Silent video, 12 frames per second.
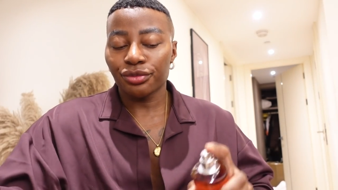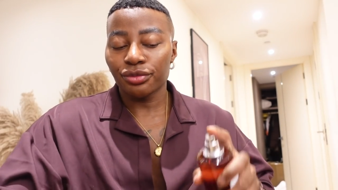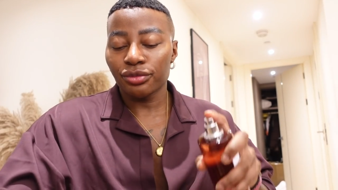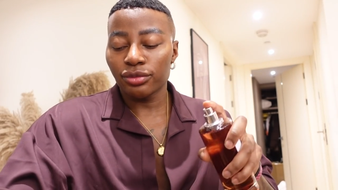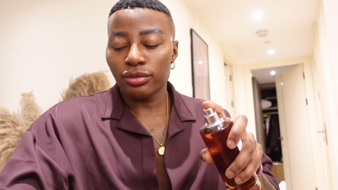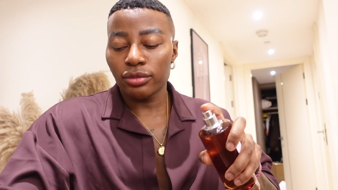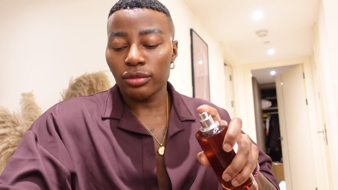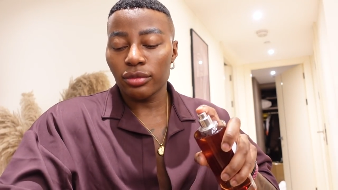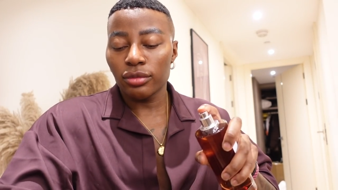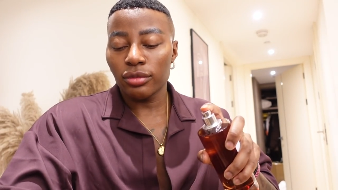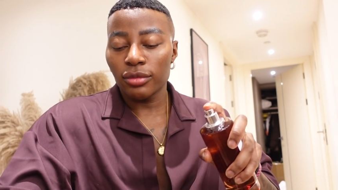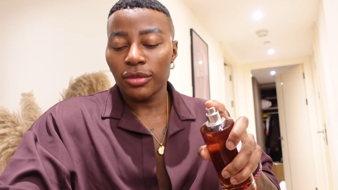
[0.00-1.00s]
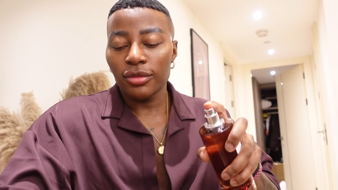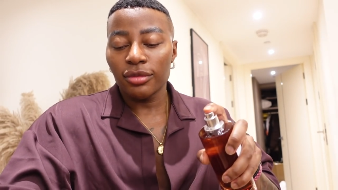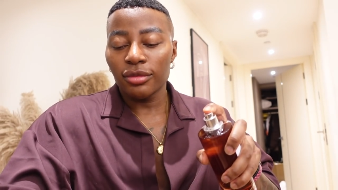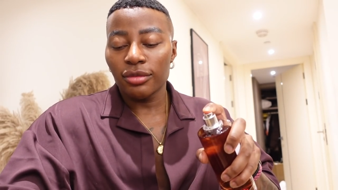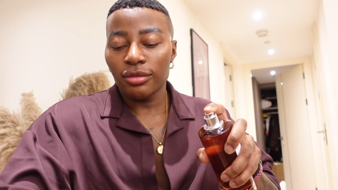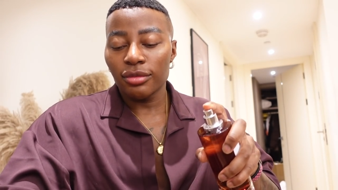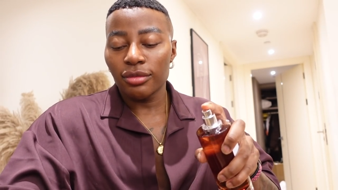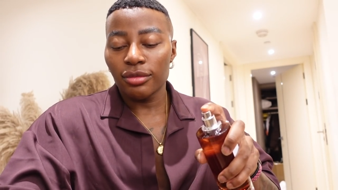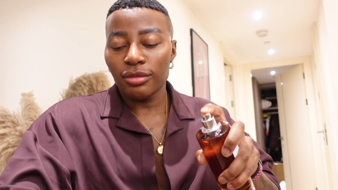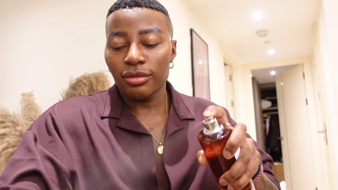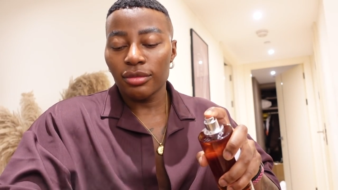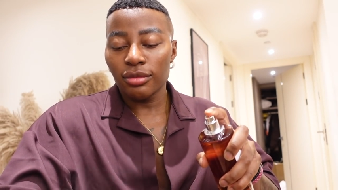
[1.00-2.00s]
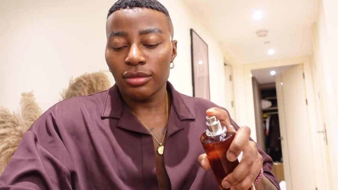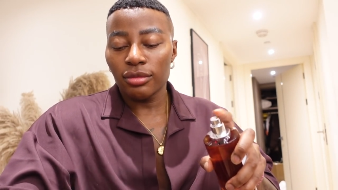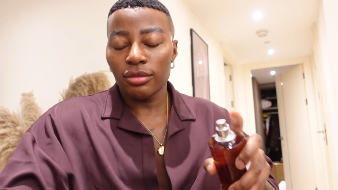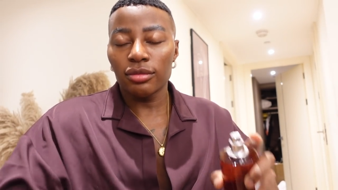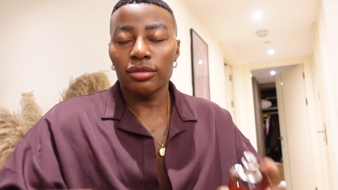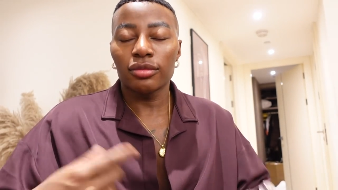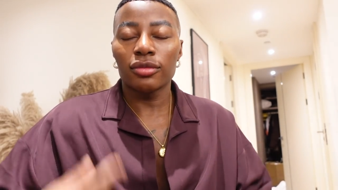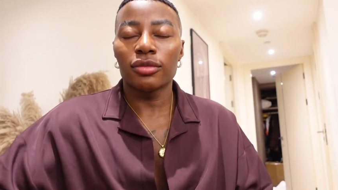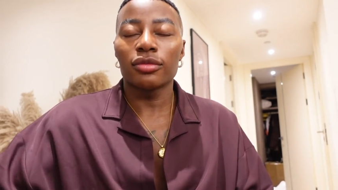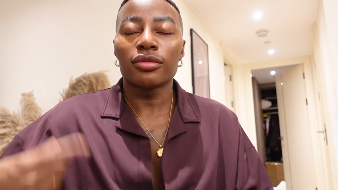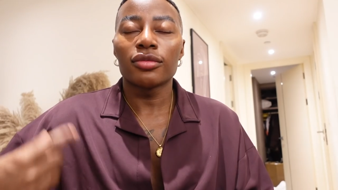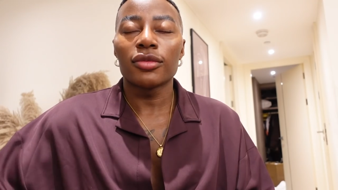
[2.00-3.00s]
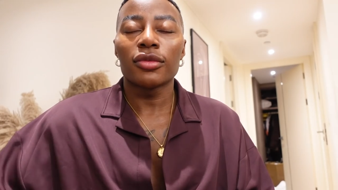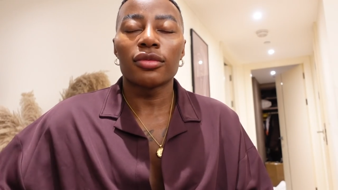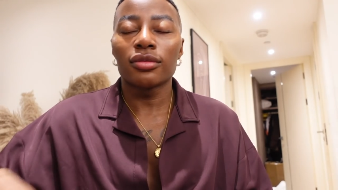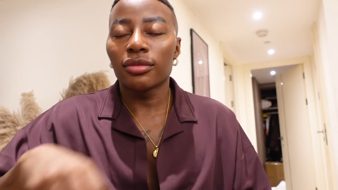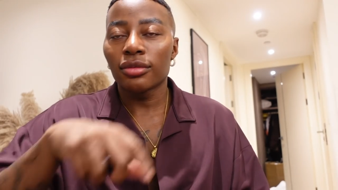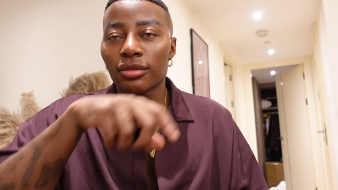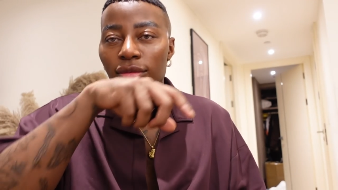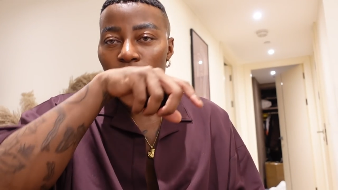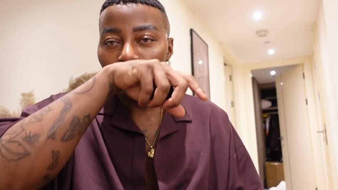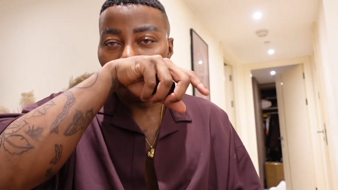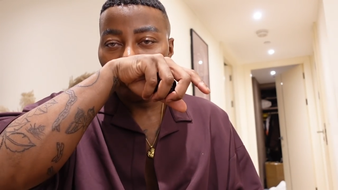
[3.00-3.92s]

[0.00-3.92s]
(silence)